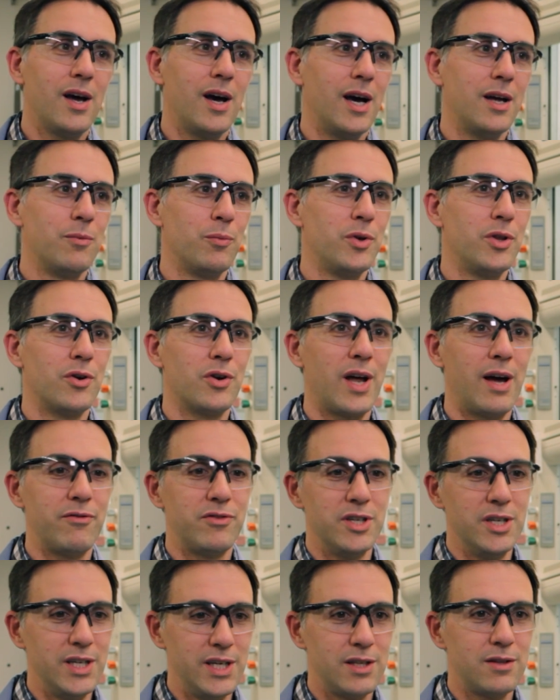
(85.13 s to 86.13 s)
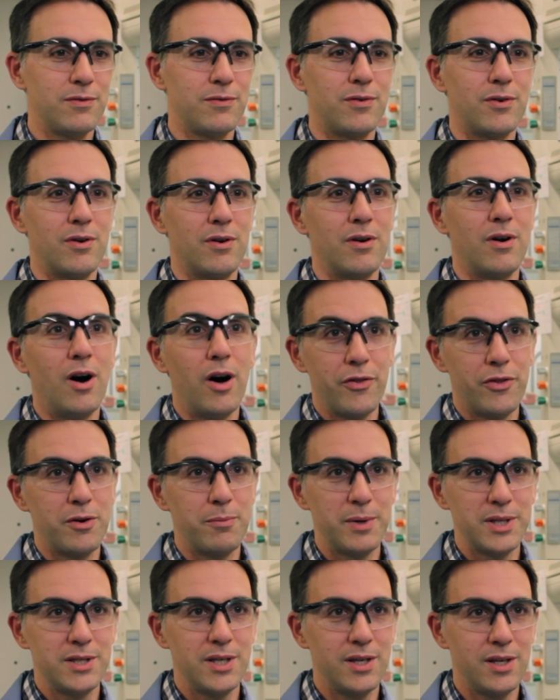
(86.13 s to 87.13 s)
and we don't have the need for other
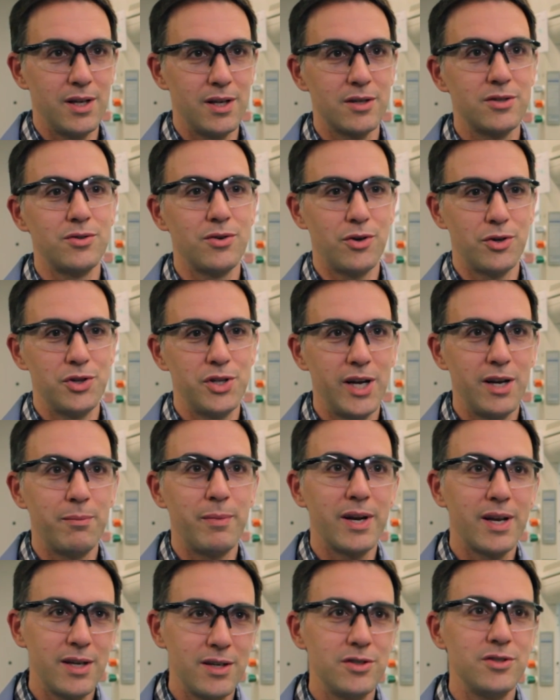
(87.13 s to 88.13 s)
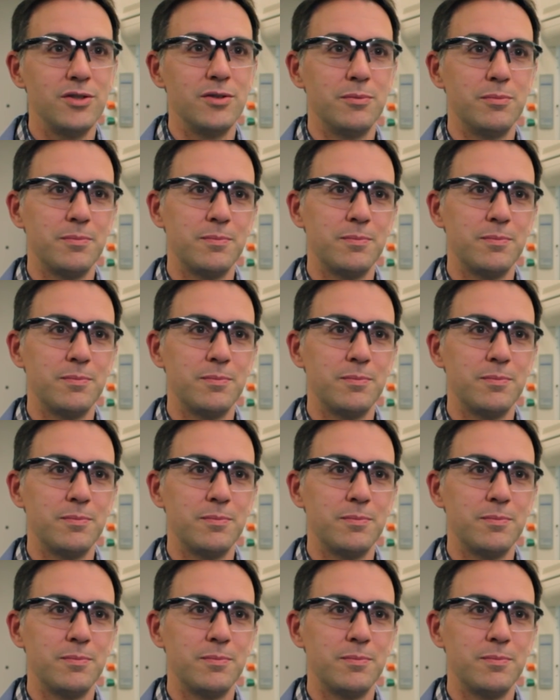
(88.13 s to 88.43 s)
materials to contain magnesium.